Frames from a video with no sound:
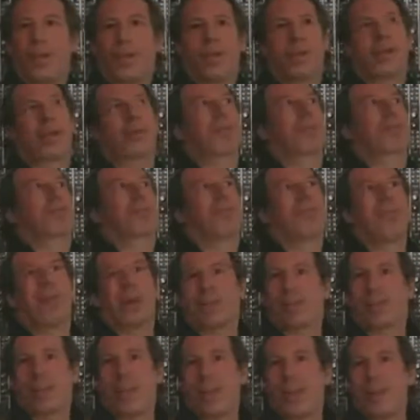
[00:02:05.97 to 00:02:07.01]
I worked for
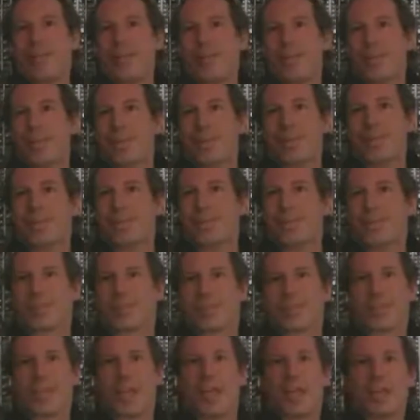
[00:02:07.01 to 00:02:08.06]
Michael Kamen and
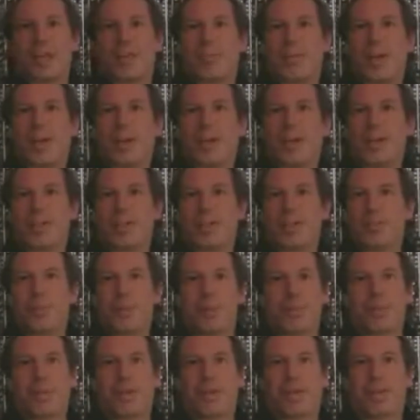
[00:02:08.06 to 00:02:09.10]
Stanley Myers and
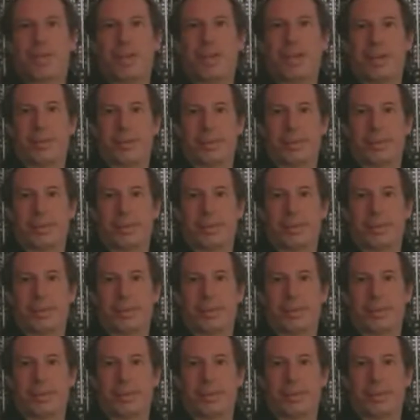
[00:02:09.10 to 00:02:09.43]
people like that.